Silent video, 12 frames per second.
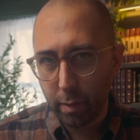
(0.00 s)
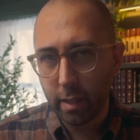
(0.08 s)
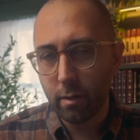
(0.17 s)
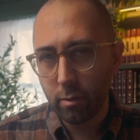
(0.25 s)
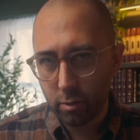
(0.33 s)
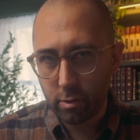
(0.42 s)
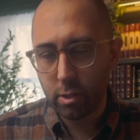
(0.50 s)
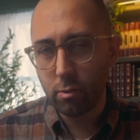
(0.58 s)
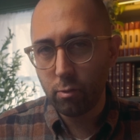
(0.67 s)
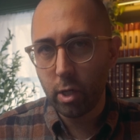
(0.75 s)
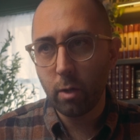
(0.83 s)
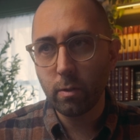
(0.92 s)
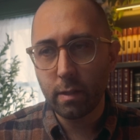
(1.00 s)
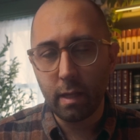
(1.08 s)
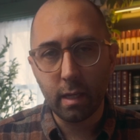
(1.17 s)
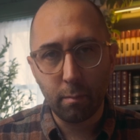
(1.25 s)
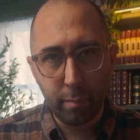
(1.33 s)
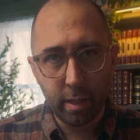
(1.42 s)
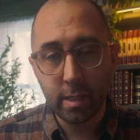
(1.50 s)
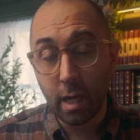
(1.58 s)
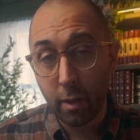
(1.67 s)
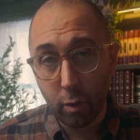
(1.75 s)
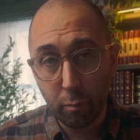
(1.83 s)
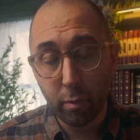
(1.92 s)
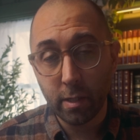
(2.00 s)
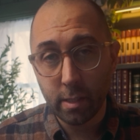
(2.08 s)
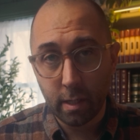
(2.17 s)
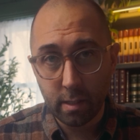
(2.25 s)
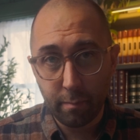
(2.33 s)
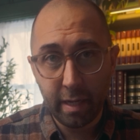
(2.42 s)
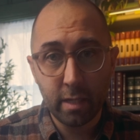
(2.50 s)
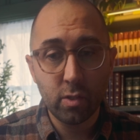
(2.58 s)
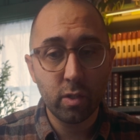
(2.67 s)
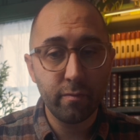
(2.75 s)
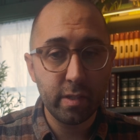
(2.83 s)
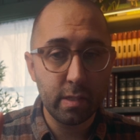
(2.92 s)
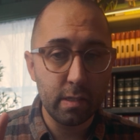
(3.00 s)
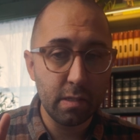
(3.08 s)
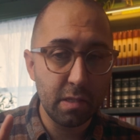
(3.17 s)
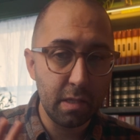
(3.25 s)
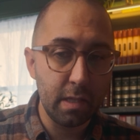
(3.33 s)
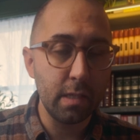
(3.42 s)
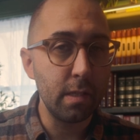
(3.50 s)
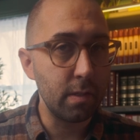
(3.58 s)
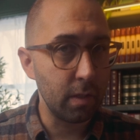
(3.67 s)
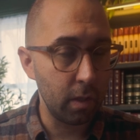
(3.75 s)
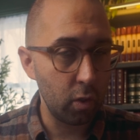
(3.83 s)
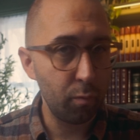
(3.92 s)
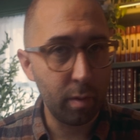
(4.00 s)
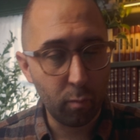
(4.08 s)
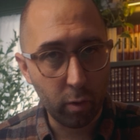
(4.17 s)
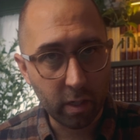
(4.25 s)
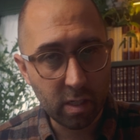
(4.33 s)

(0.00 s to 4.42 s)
But do note that compared to other print-on-demand services, this is a little bit more